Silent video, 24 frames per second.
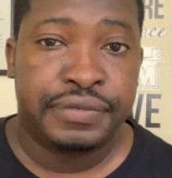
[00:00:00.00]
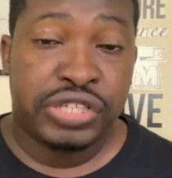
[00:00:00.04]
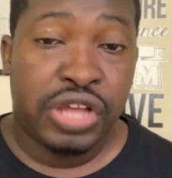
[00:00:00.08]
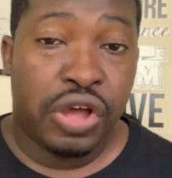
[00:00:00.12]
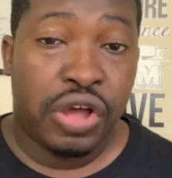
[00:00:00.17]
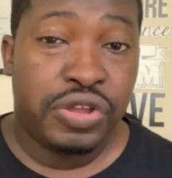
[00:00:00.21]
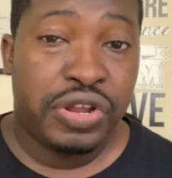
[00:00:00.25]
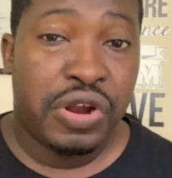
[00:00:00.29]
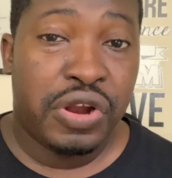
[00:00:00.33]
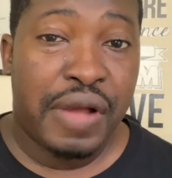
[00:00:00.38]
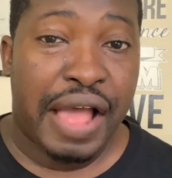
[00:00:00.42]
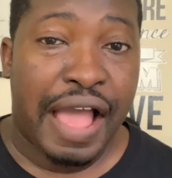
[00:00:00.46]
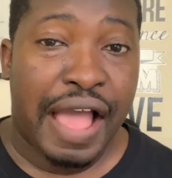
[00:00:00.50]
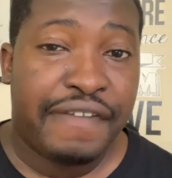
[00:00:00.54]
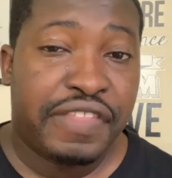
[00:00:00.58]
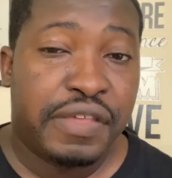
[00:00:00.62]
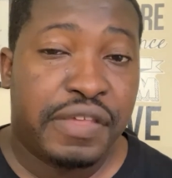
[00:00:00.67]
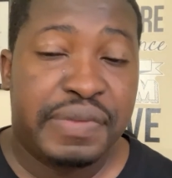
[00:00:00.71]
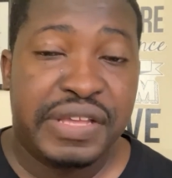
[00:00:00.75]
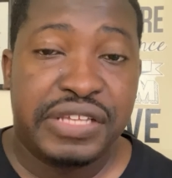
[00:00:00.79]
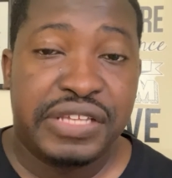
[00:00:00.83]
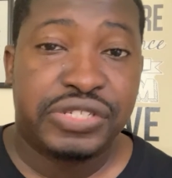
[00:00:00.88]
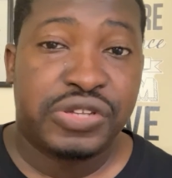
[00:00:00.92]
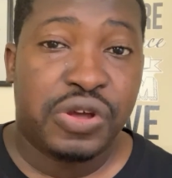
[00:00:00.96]
So you don't have
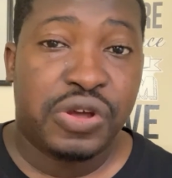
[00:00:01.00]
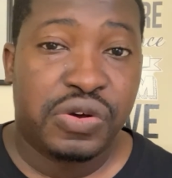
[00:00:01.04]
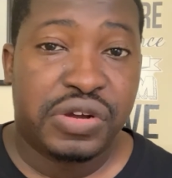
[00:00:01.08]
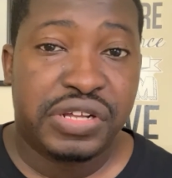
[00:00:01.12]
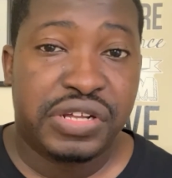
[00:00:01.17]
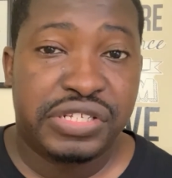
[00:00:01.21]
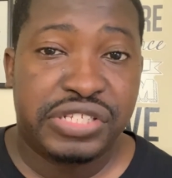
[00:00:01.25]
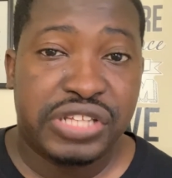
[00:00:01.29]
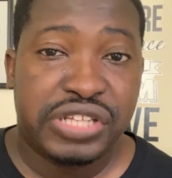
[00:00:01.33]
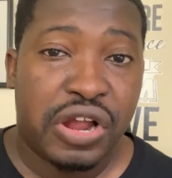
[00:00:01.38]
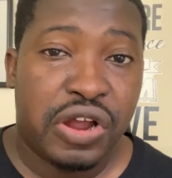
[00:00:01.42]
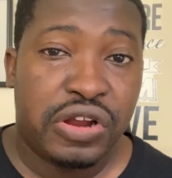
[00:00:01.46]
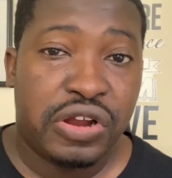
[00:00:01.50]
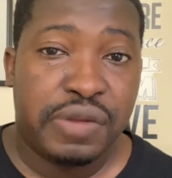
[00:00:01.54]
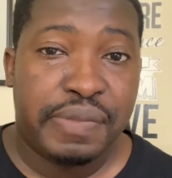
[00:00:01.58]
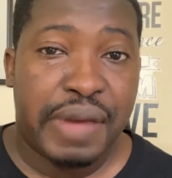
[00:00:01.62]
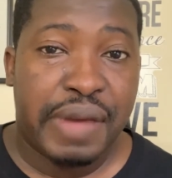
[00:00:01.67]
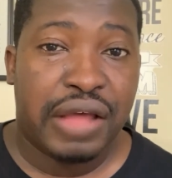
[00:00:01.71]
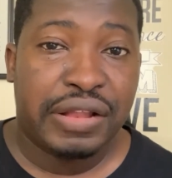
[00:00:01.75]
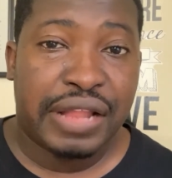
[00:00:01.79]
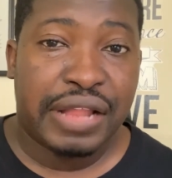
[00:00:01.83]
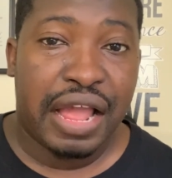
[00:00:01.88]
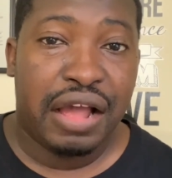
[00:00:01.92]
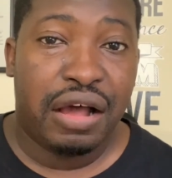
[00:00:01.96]
to be so concerned
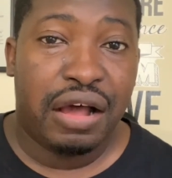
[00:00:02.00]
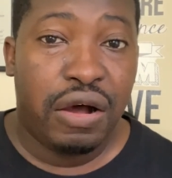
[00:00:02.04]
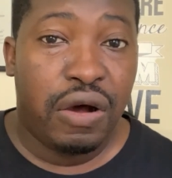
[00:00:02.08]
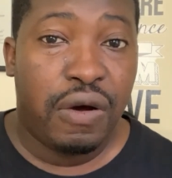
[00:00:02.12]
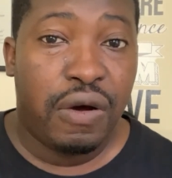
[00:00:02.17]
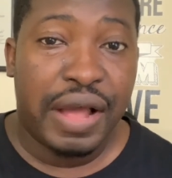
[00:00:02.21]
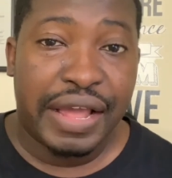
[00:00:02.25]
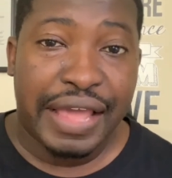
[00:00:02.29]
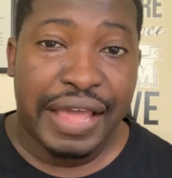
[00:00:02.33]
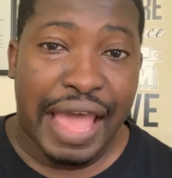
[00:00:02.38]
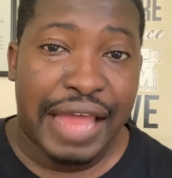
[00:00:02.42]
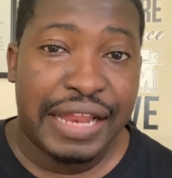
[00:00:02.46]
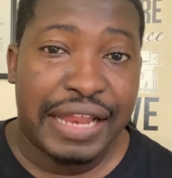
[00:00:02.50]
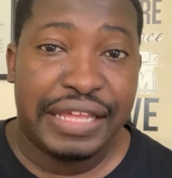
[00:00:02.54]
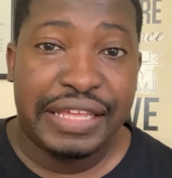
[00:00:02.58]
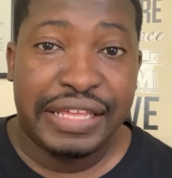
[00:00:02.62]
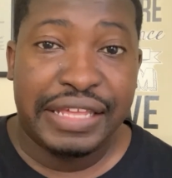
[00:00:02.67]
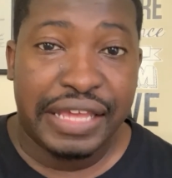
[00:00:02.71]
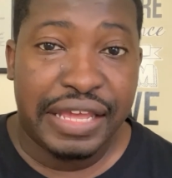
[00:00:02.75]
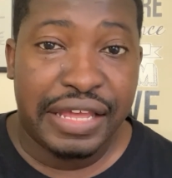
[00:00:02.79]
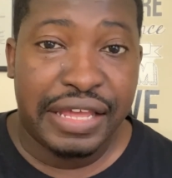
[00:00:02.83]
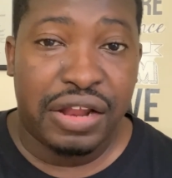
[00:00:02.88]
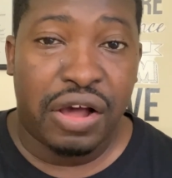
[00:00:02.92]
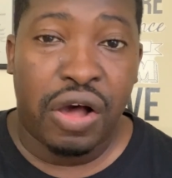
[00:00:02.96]
about I gotta
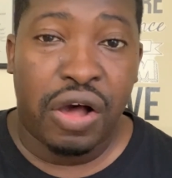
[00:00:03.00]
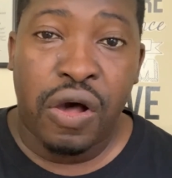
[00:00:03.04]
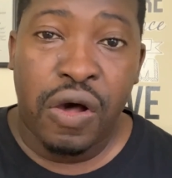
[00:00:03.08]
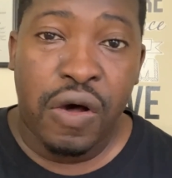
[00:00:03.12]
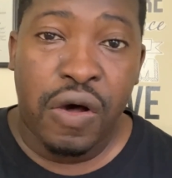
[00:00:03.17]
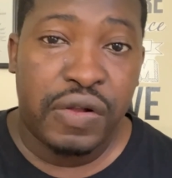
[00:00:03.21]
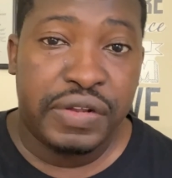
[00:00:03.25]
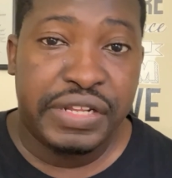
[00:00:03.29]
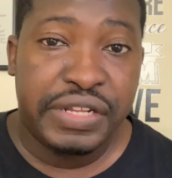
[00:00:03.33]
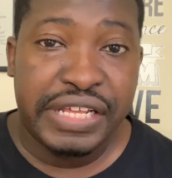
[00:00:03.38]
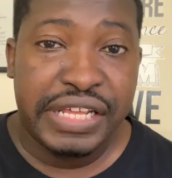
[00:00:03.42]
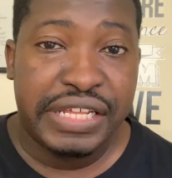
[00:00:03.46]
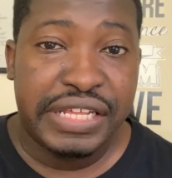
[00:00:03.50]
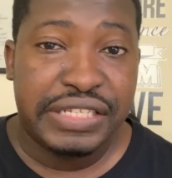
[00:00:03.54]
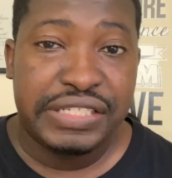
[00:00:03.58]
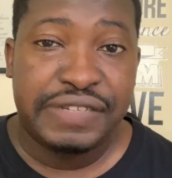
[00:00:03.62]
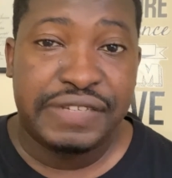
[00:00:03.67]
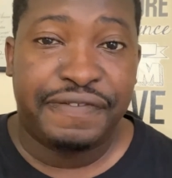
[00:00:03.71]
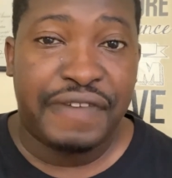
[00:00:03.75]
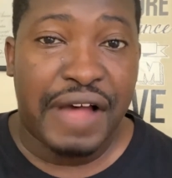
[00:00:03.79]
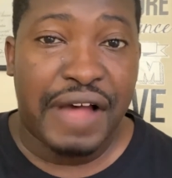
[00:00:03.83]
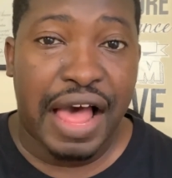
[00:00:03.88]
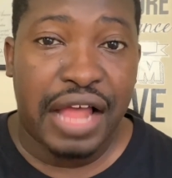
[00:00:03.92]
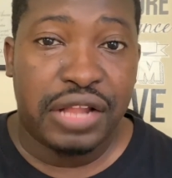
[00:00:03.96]
get all these
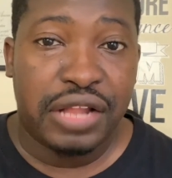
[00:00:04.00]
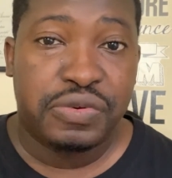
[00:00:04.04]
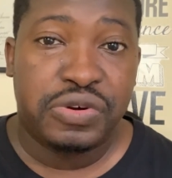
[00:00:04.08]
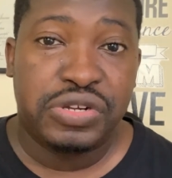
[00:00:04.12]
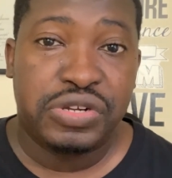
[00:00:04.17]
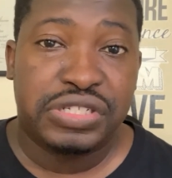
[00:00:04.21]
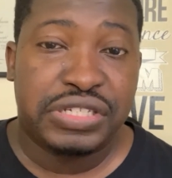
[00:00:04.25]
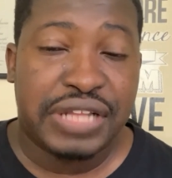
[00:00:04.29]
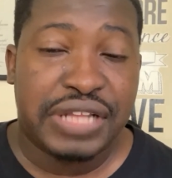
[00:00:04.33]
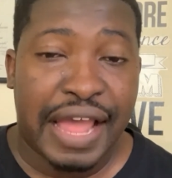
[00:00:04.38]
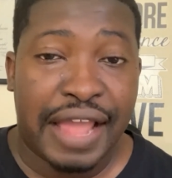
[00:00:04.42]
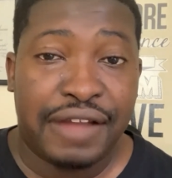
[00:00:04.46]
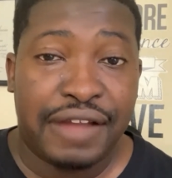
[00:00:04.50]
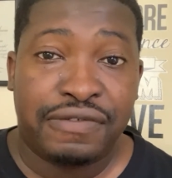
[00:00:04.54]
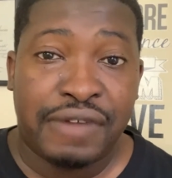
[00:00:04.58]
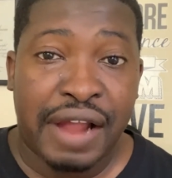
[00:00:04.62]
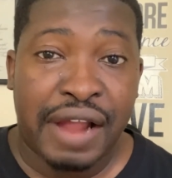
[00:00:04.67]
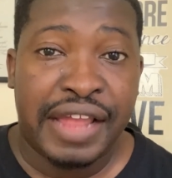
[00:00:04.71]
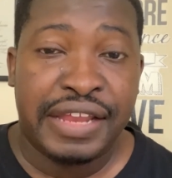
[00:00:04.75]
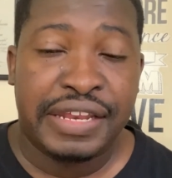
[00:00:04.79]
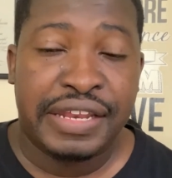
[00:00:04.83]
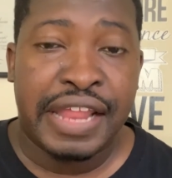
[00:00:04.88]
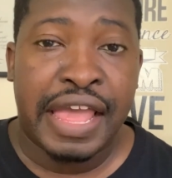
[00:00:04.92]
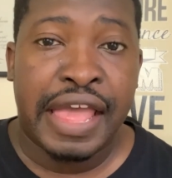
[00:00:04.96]
followers
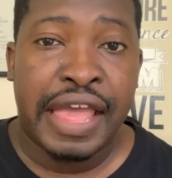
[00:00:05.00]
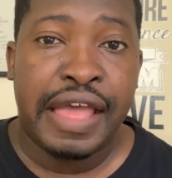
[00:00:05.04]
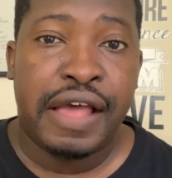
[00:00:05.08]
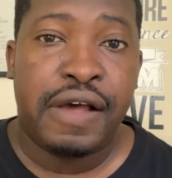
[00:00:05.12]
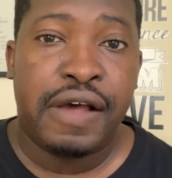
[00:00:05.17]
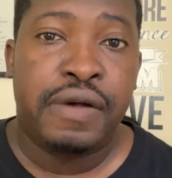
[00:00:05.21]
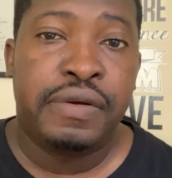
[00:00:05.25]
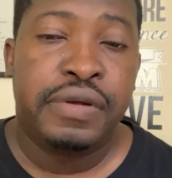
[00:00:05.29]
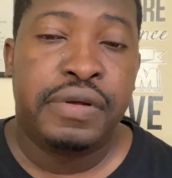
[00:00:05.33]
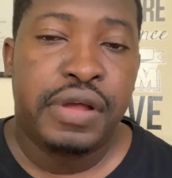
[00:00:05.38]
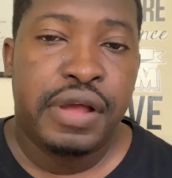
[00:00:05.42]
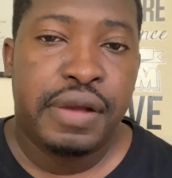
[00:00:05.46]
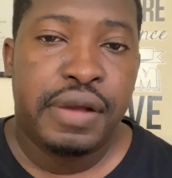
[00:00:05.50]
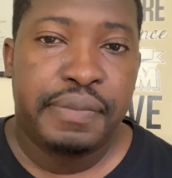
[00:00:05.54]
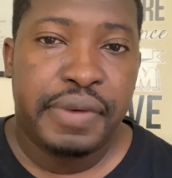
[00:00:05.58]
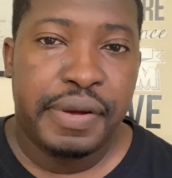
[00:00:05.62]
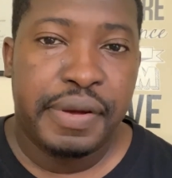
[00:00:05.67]
right now,